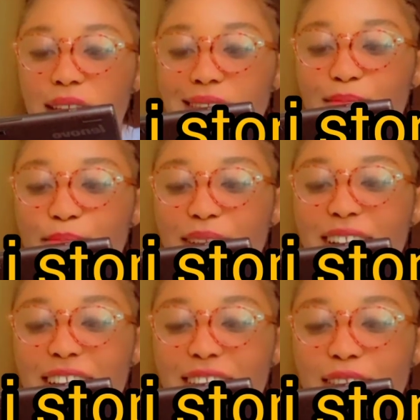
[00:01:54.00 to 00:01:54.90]
getting
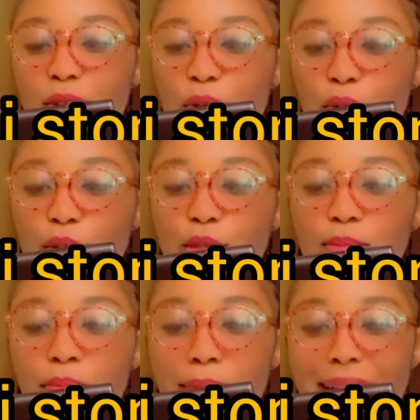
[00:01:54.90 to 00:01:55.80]
pregnant on
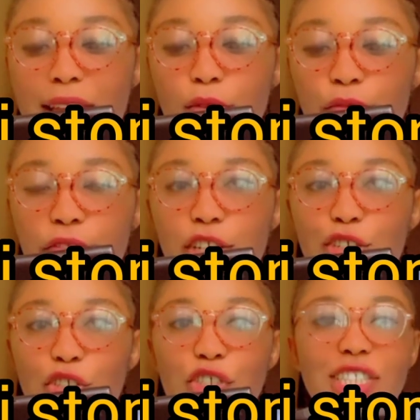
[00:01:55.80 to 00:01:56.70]
my
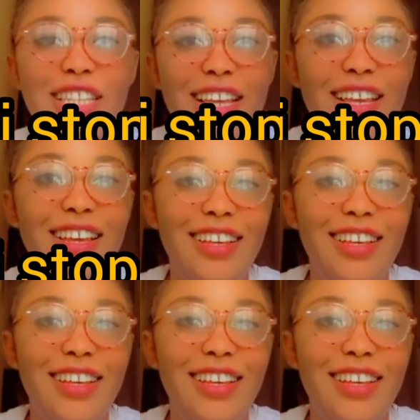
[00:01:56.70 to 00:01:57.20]
ovulation day?